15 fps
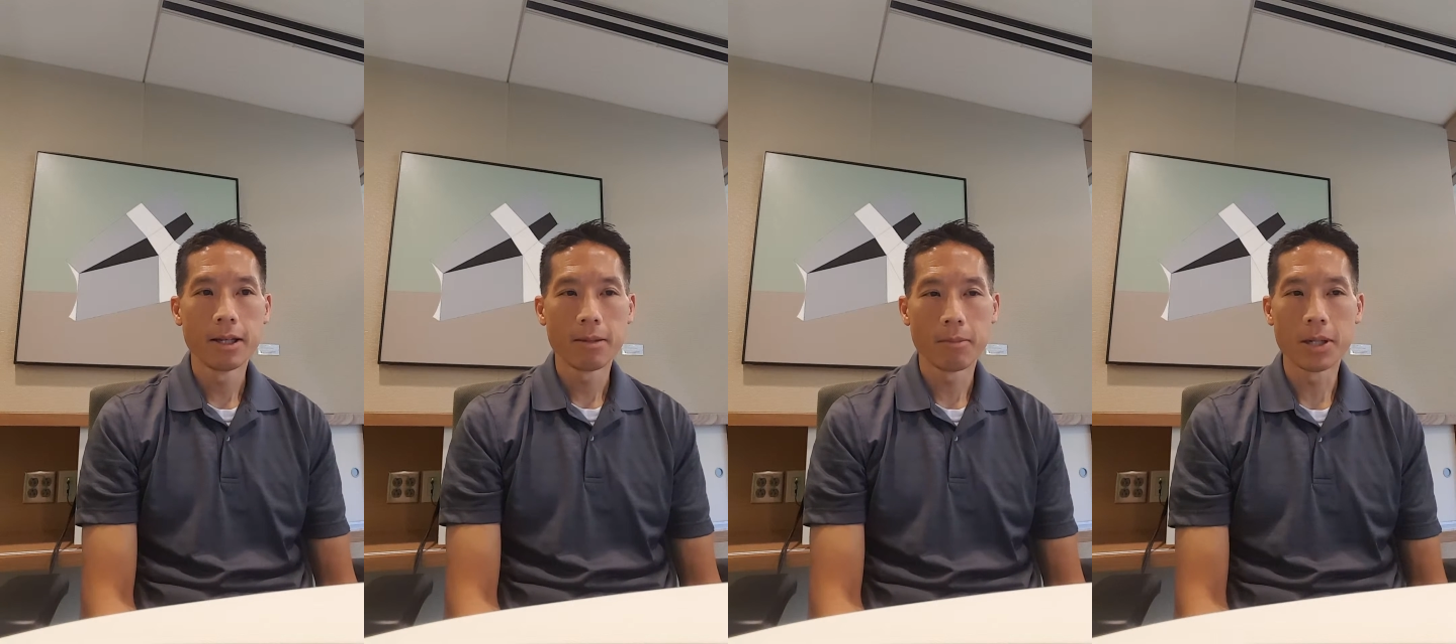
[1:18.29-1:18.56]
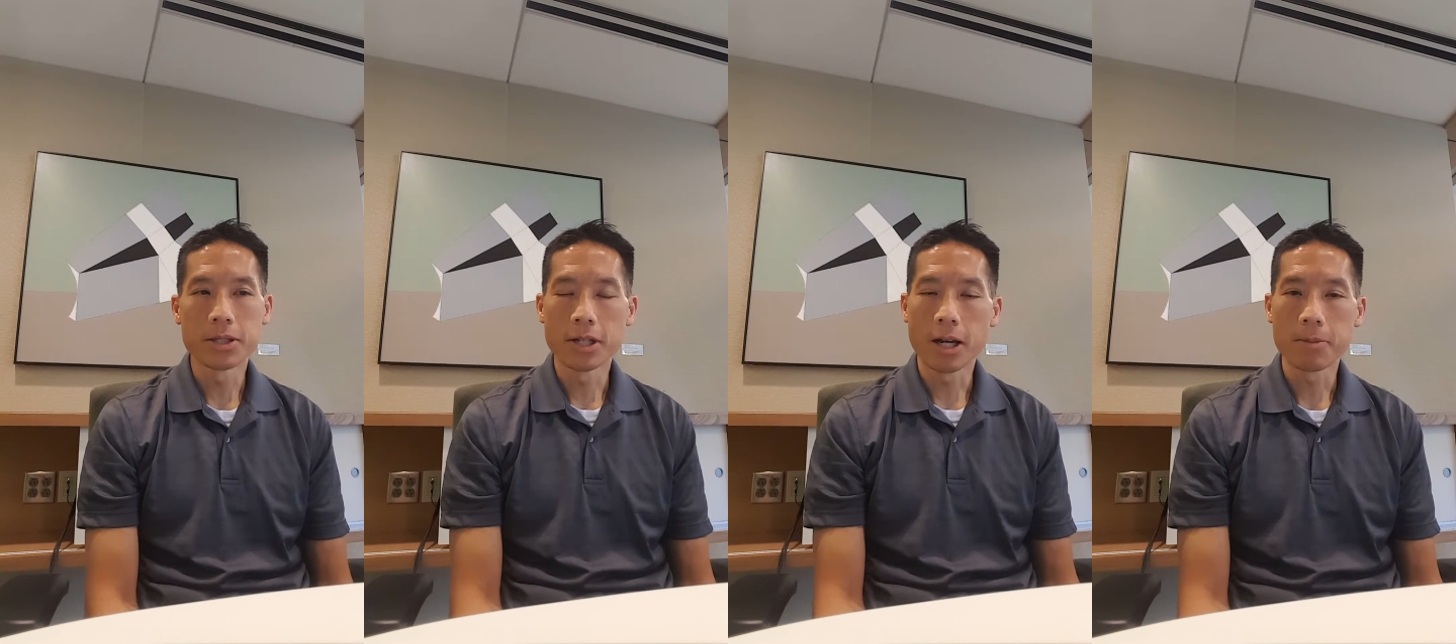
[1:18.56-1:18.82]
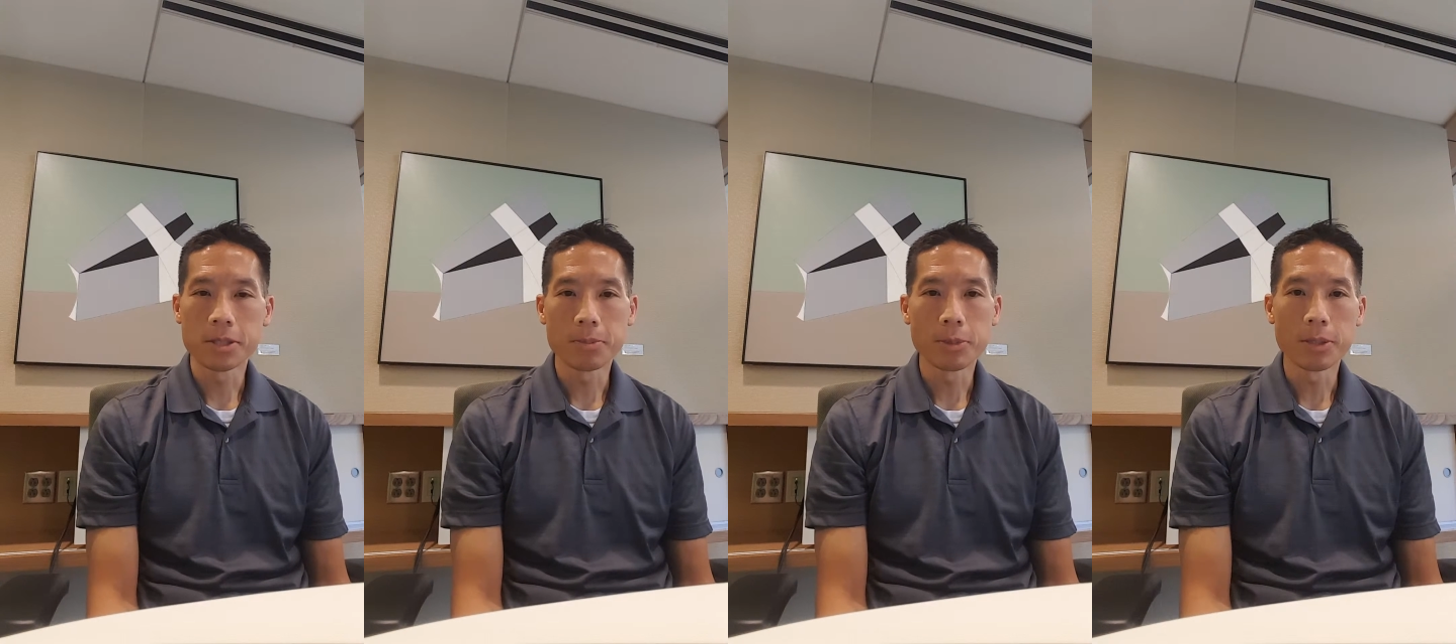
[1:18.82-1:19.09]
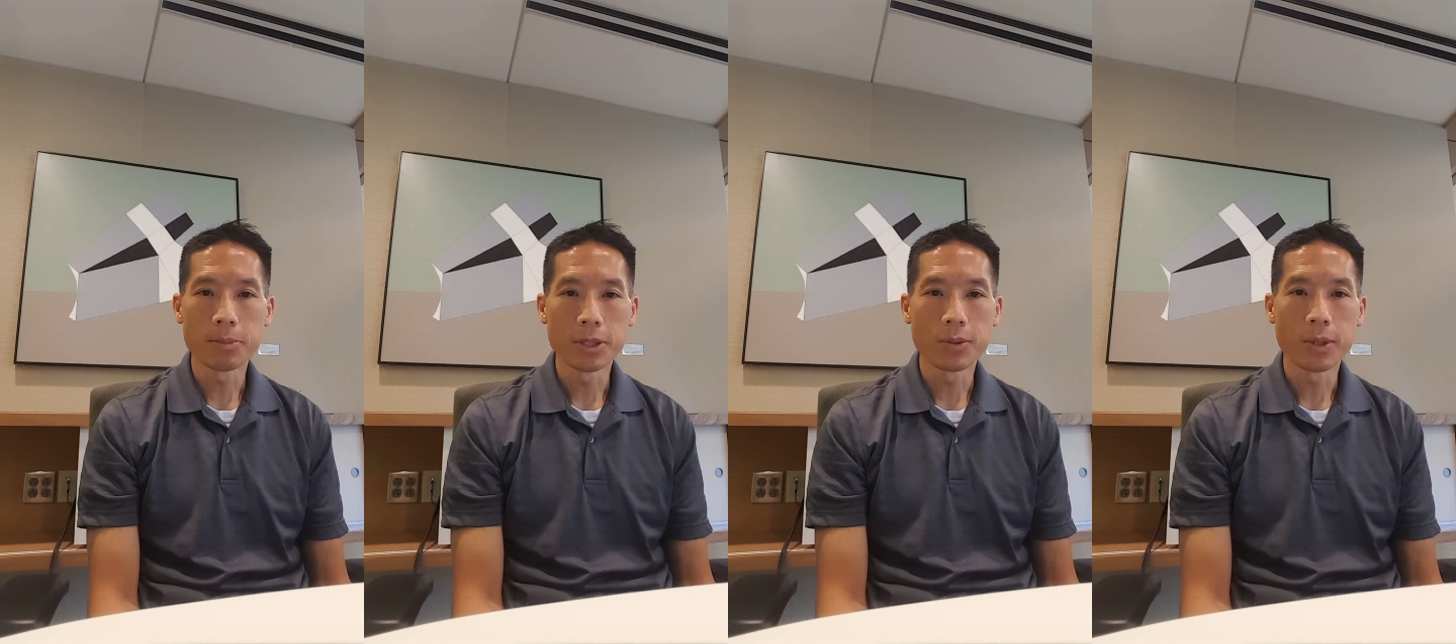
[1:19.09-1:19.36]
my job
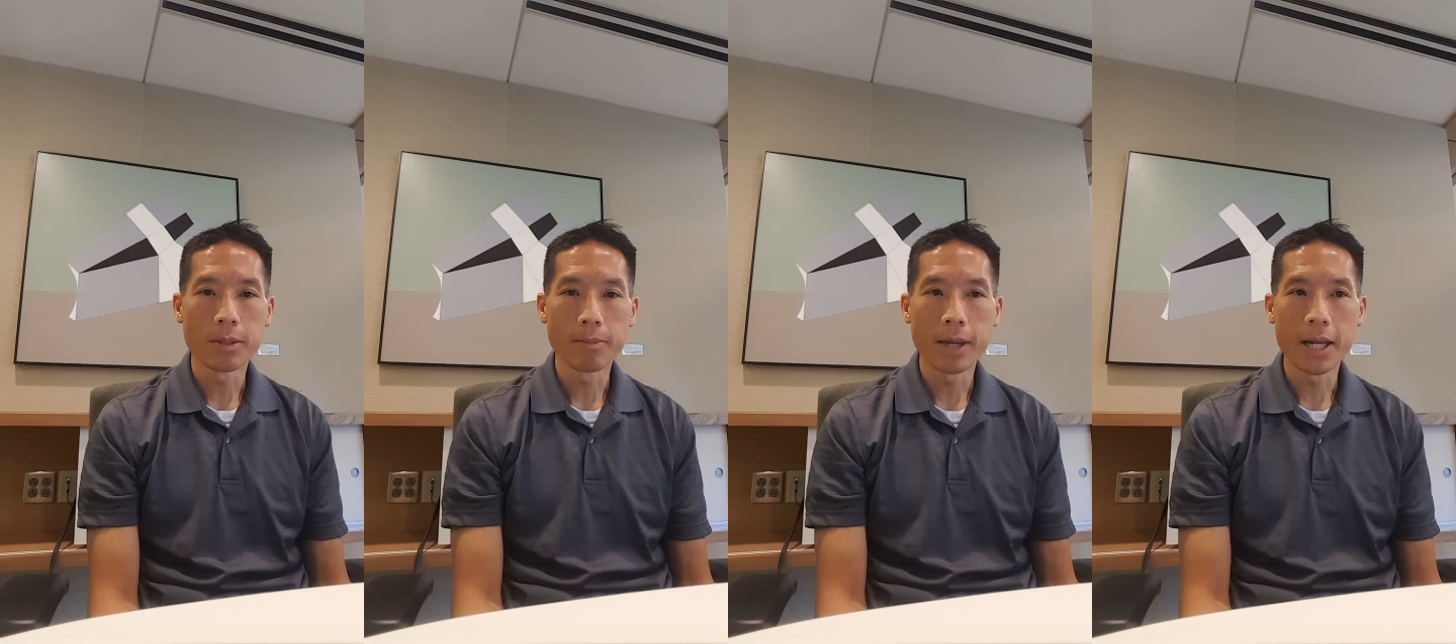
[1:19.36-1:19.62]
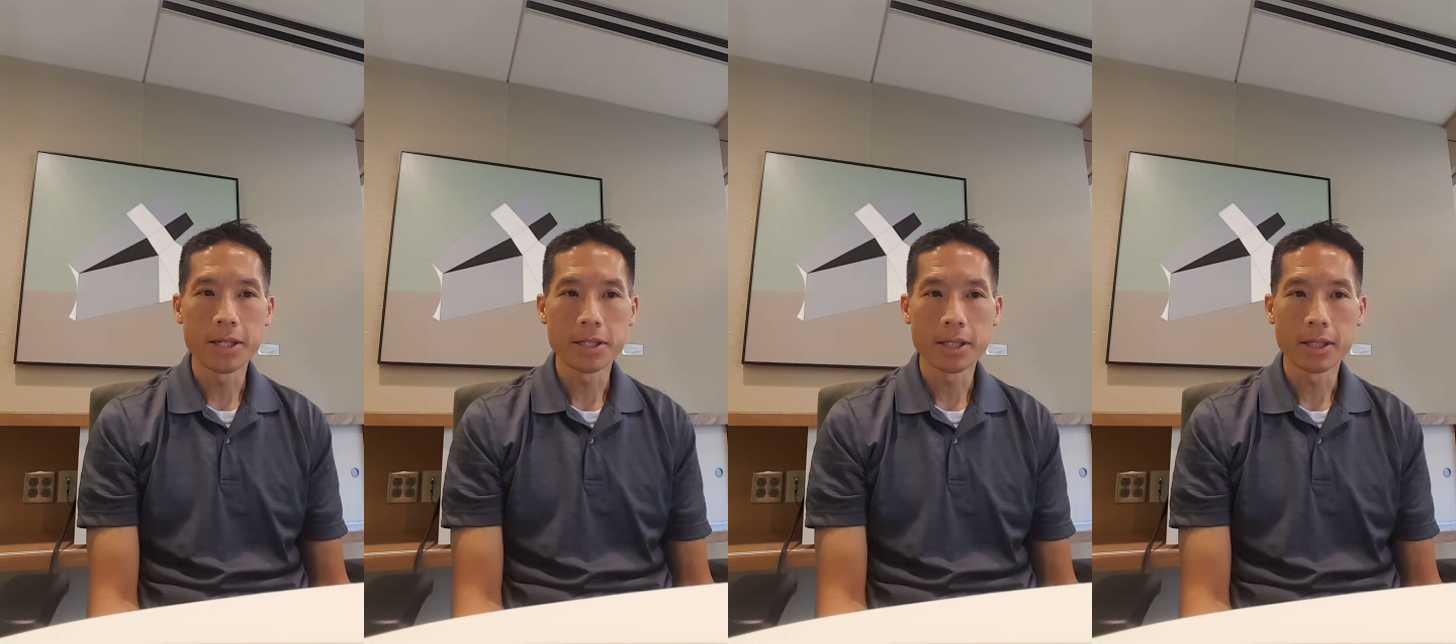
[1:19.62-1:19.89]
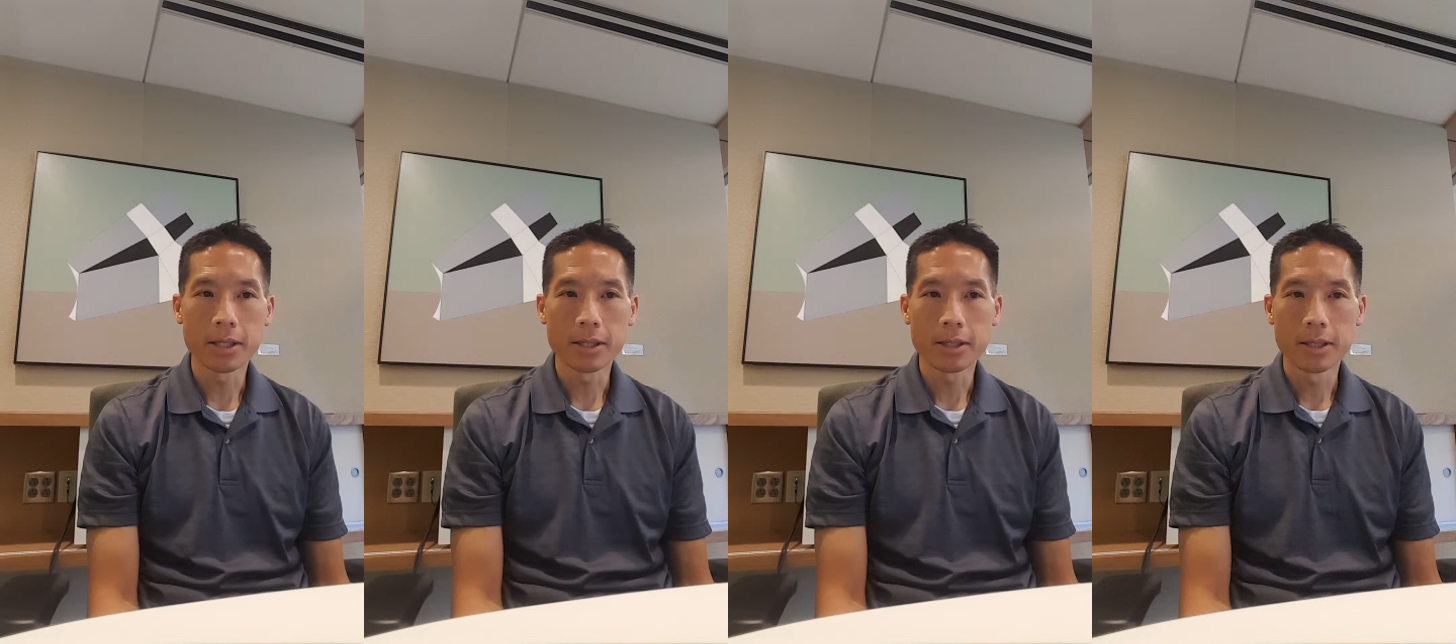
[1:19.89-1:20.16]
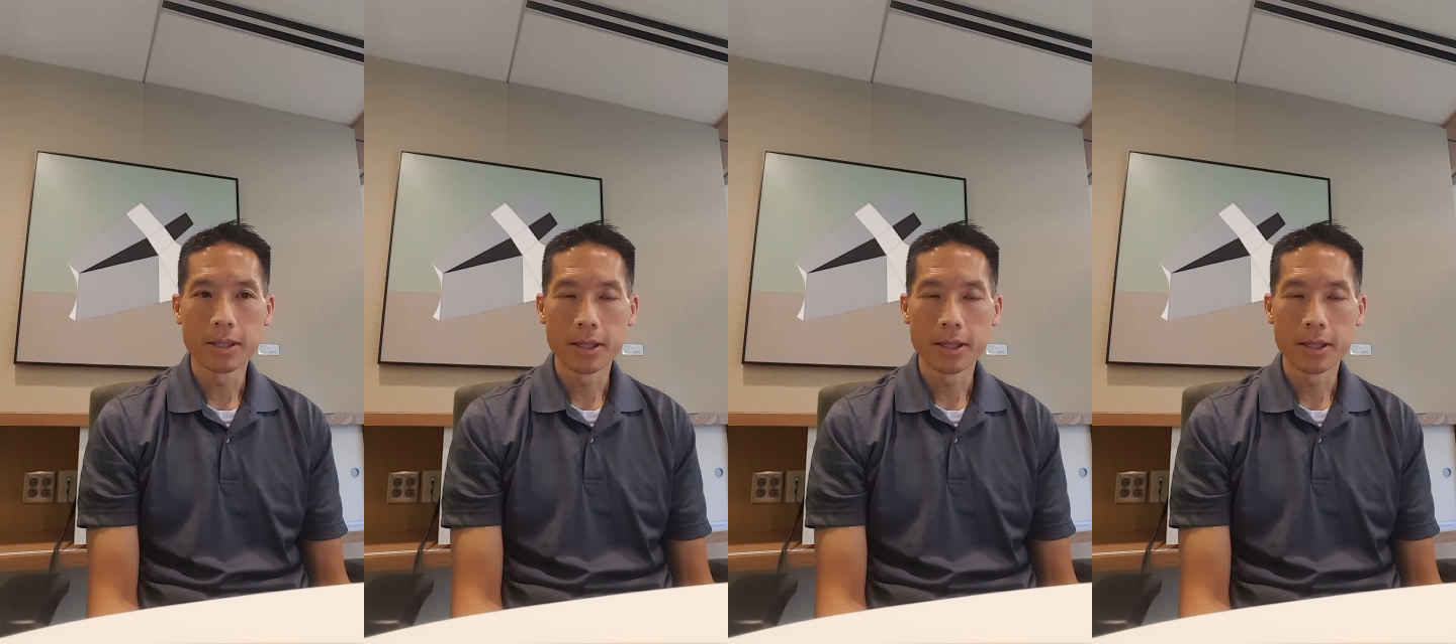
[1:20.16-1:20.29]
split between managing